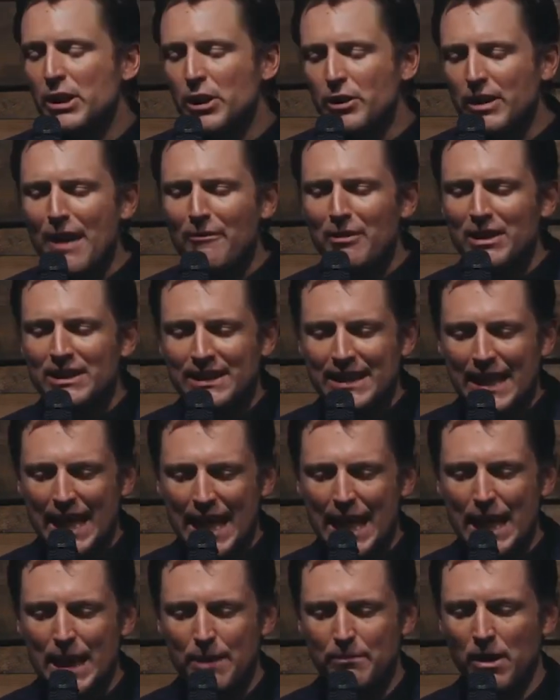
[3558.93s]
You could have a
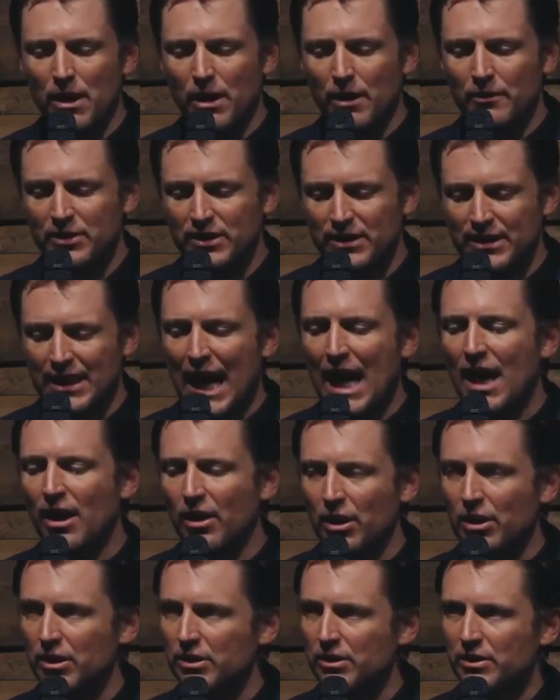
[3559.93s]
team of
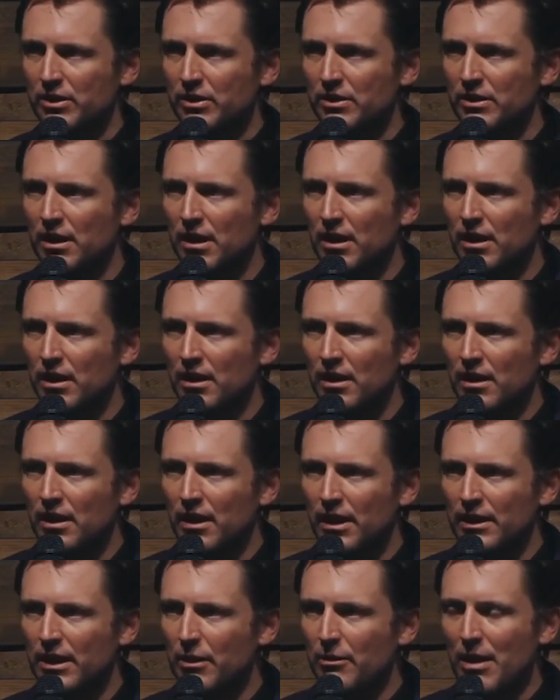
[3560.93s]
scholars.
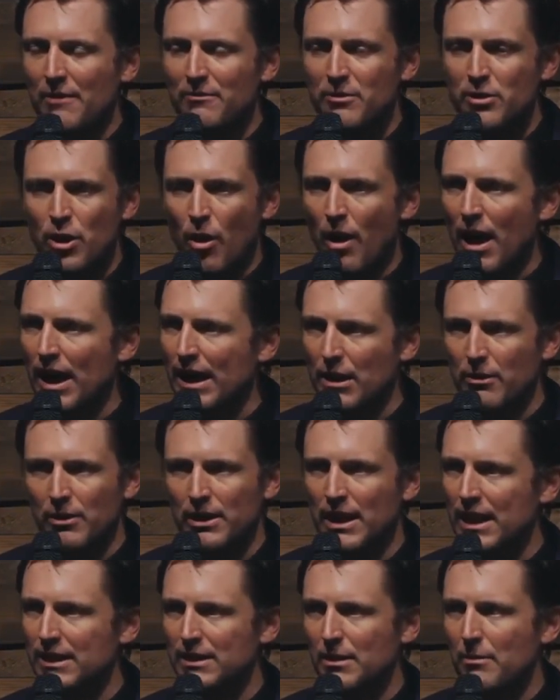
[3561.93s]
They would have no idea
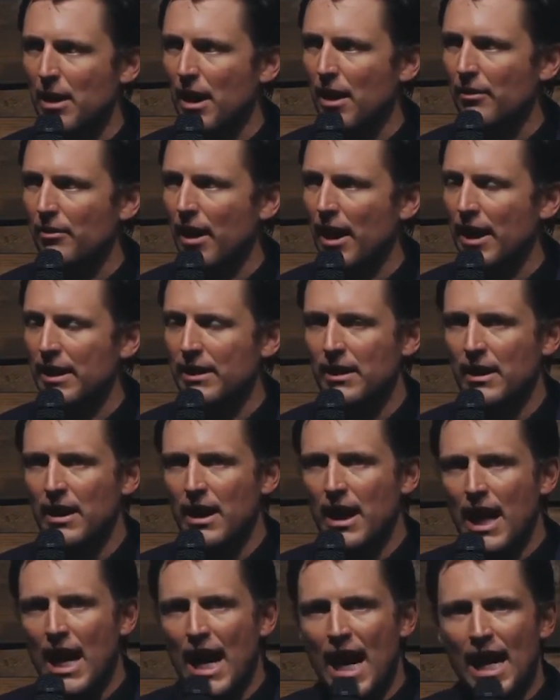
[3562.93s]
what that's about, right?
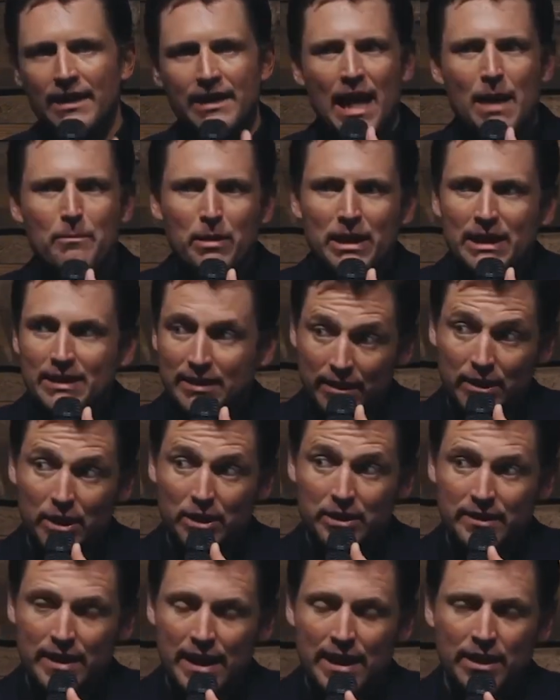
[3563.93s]
And then, but he's a
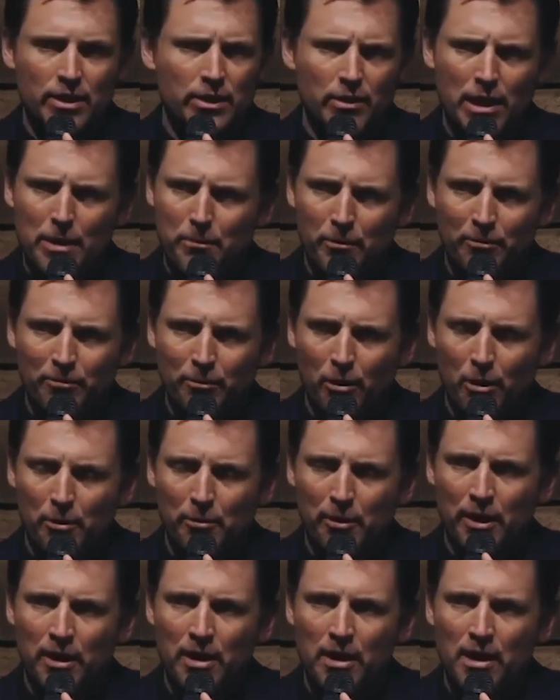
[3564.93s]
good singer, great
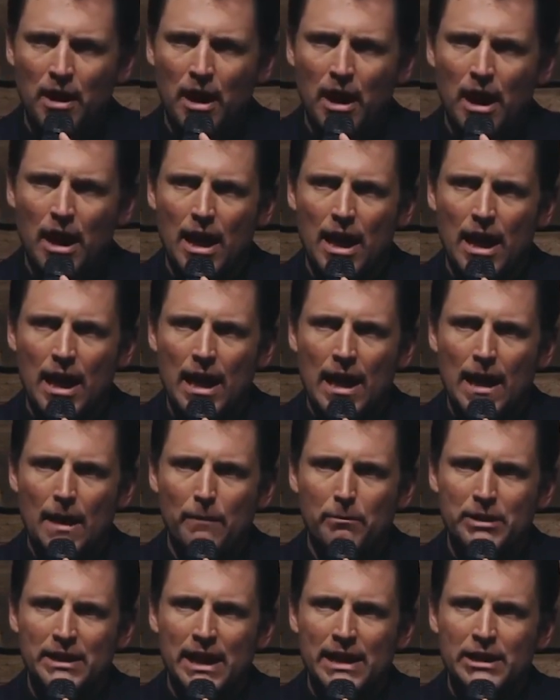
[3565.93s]
performer.
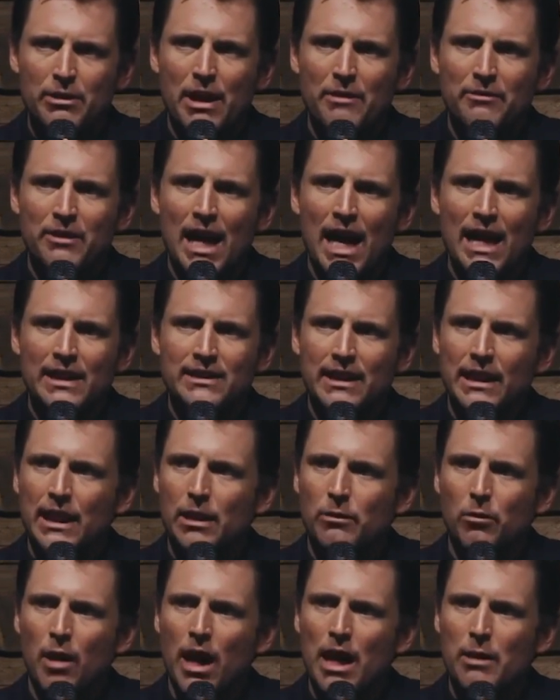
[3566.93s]
Uh, but then you have guys that
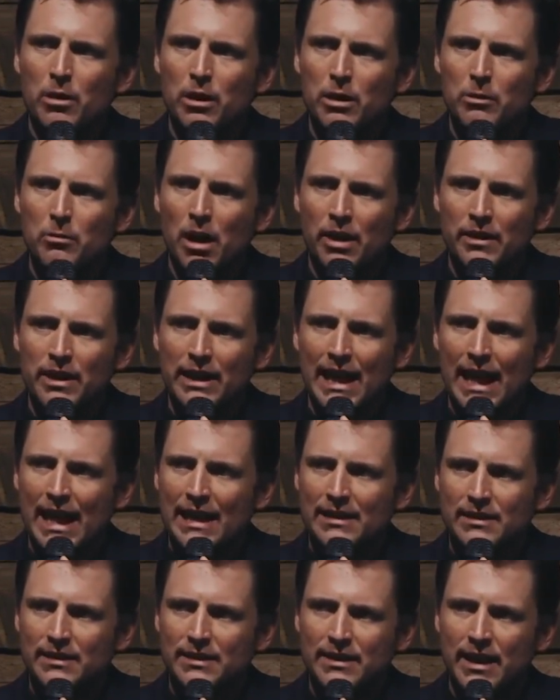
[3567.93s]
can write really well that
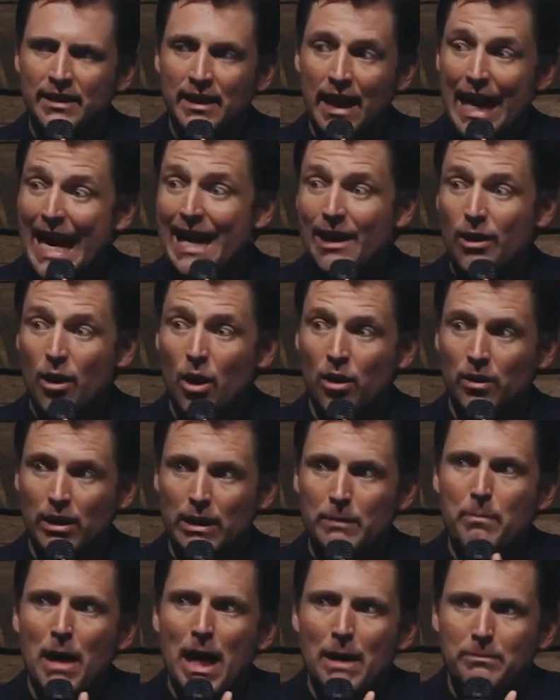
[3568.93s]
can't sing at all,
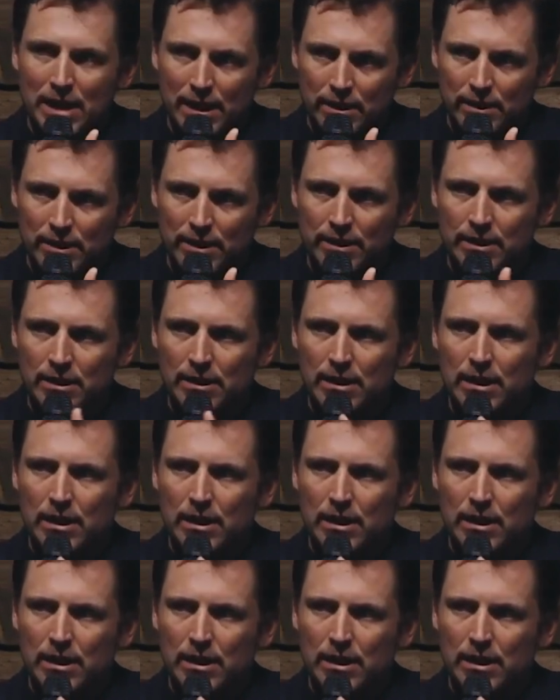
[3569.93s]
like Bob Dylan.